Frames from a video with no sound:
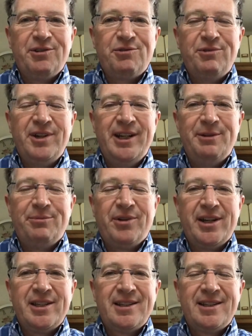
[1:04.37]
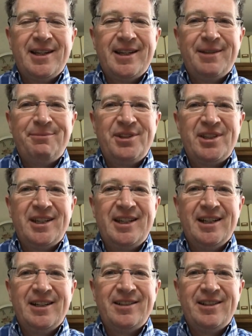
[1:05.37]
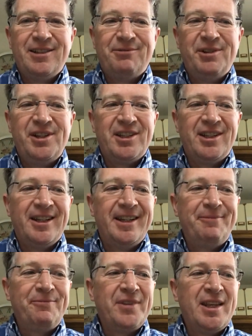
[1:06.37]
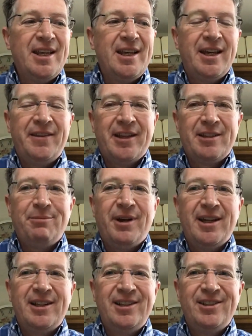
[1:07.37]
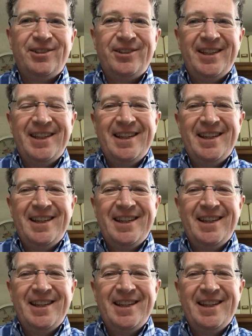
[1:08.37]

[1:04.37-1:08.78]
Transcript: has really impressed Mr. Gardner recently, and that's Maya Liddell.